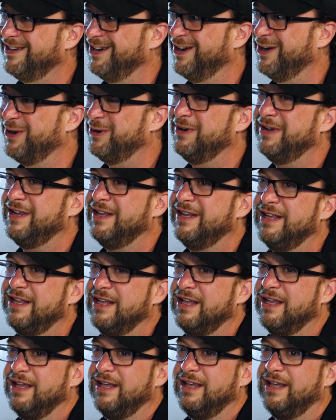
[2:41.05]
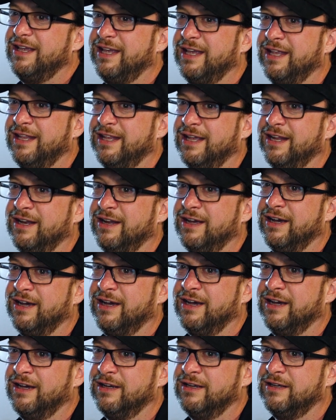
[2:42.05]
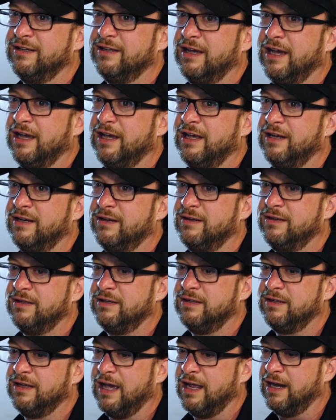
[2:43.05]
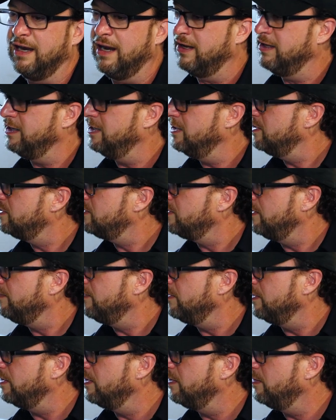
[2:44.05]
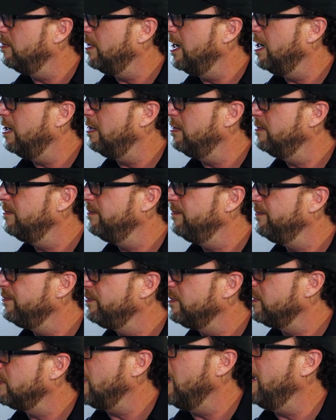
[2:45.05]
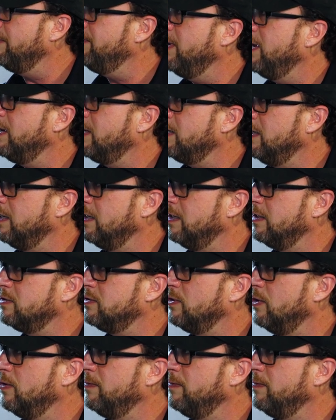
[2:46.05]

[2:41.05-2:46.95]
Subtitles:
And then I had gotten out of the industry for a little while, got back in it to